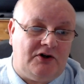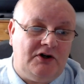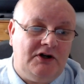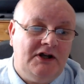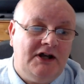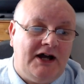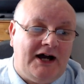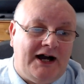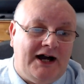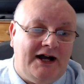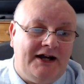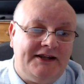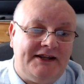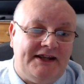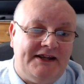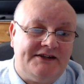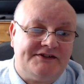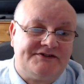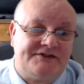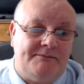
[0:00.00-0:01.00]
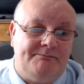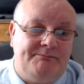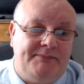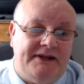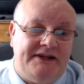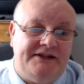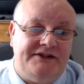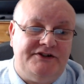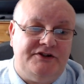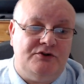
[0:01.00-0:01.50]

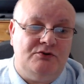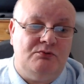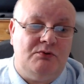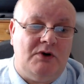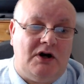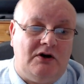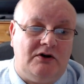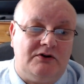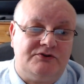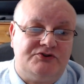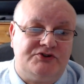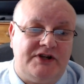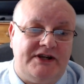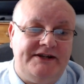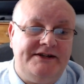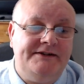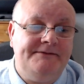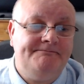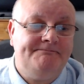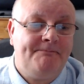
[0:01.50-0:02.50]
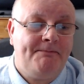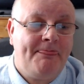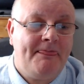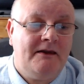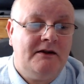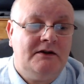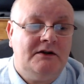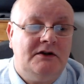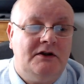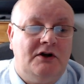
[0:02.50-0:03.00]
Harrisburg.
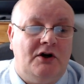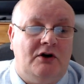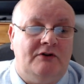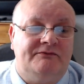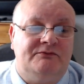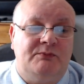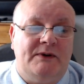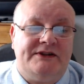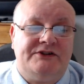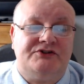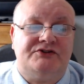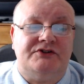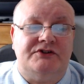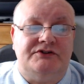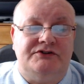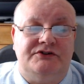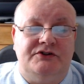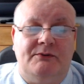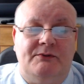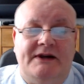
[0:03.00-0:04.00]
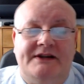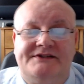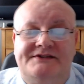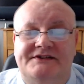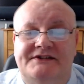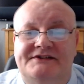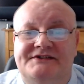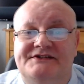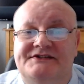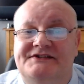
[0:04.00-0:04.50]
Of which US
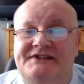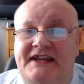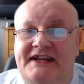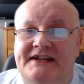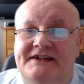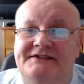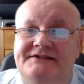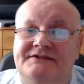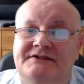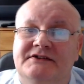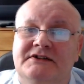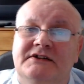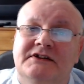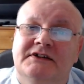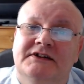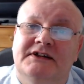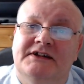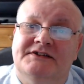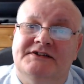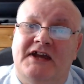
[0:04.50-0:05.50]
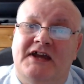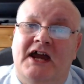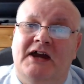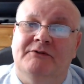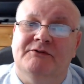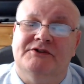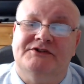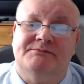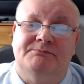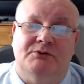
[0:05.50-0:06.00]
state is
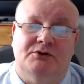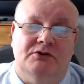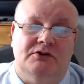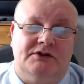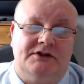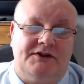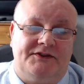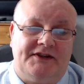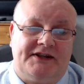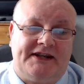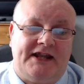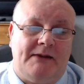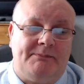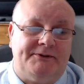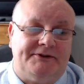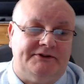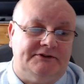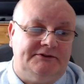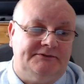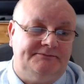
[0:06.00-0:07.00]
Harrisburg the capital?